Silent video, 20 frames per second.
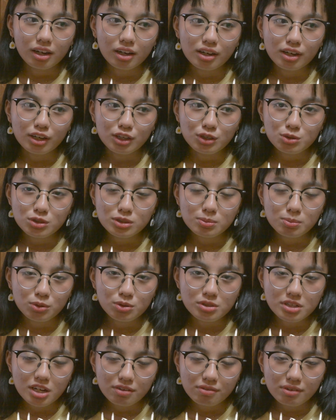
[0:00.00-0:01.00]
I used to
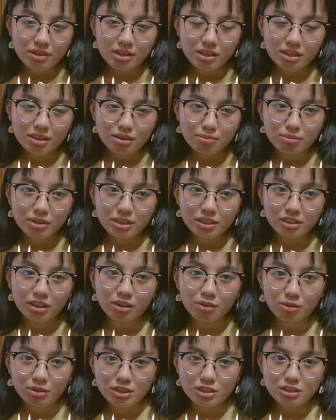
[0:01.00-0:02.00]
post every day, but
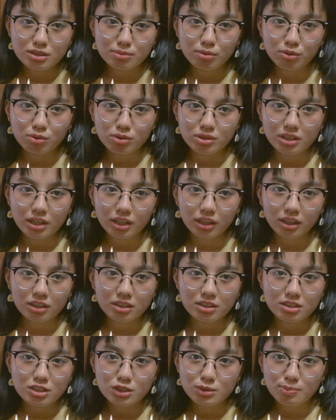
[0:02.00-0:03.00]
now I just post like in
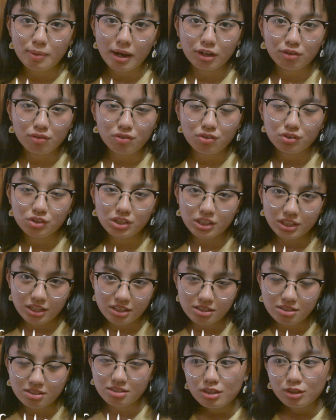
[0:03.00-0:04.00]
a span of 3
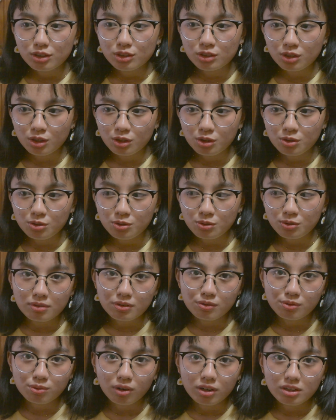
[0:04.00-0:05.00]
days. So
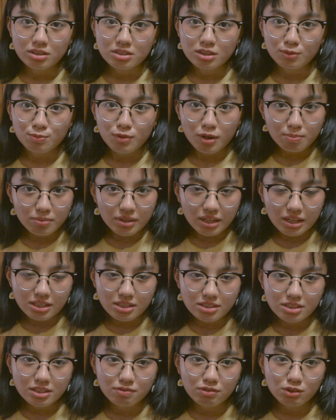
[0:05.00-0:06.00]
if you want some
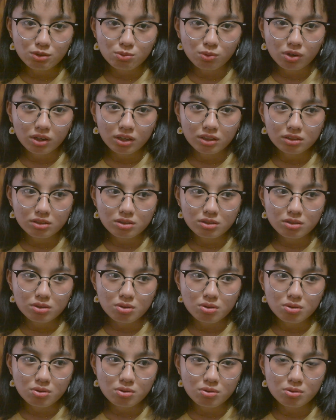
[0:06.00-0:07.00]
updates, if you want
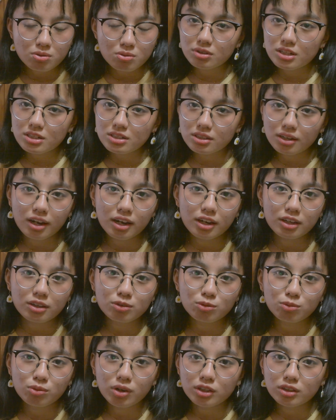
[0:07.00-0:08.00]
to decide
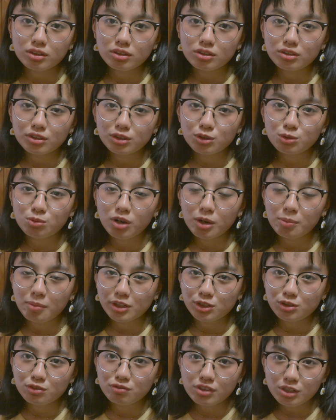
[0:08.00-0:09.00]
what you want my
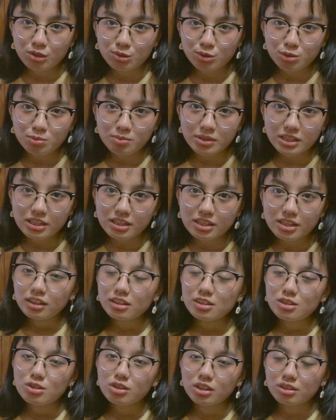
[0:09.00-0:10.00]
new video to be,
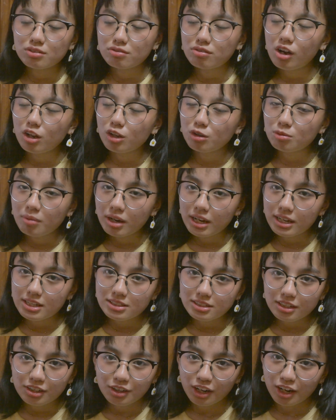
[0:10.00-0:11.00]
you can follow my
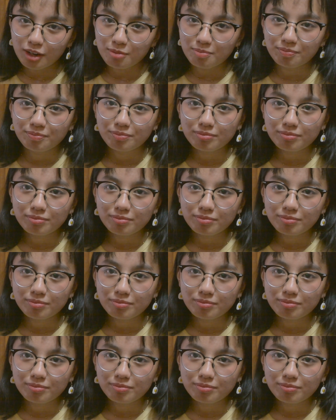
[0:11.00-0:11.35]
Studygram.